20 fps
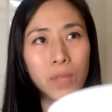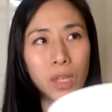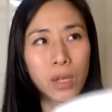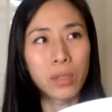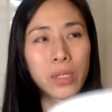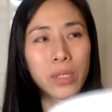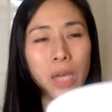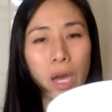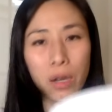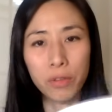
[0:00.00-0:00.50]

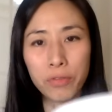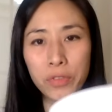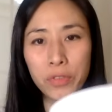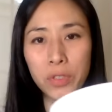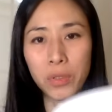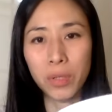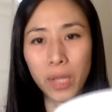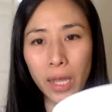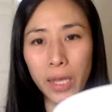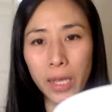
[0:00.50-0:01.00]
yeah,
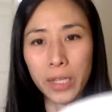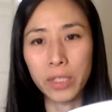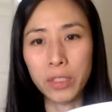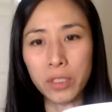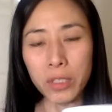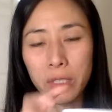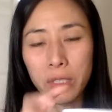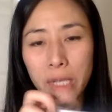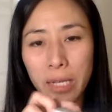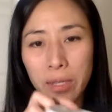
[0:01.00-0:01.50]
feel
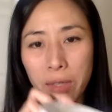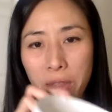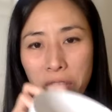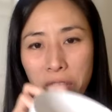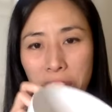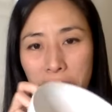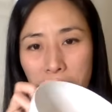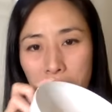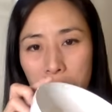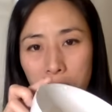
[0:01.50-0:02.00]
lighter and
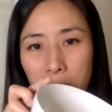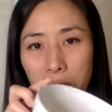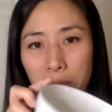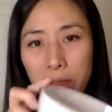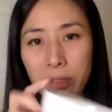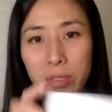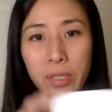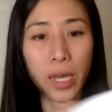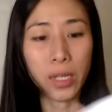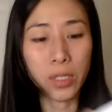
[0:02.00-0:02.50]

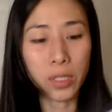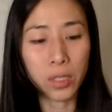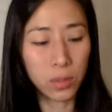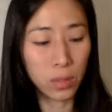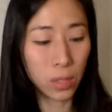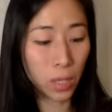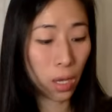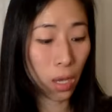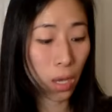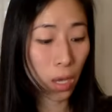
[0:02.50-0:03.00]
thinner. That's
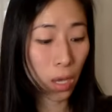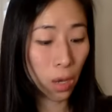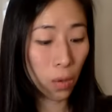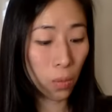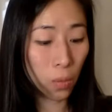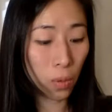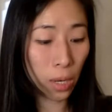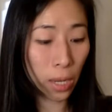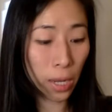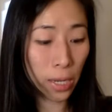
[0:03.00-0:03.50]

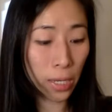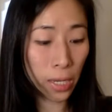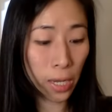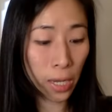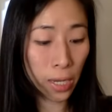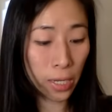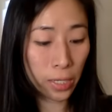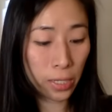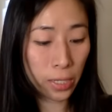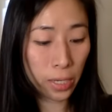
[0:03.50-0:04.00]
what I
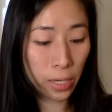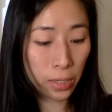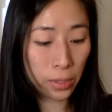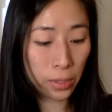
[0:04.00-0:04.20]
like.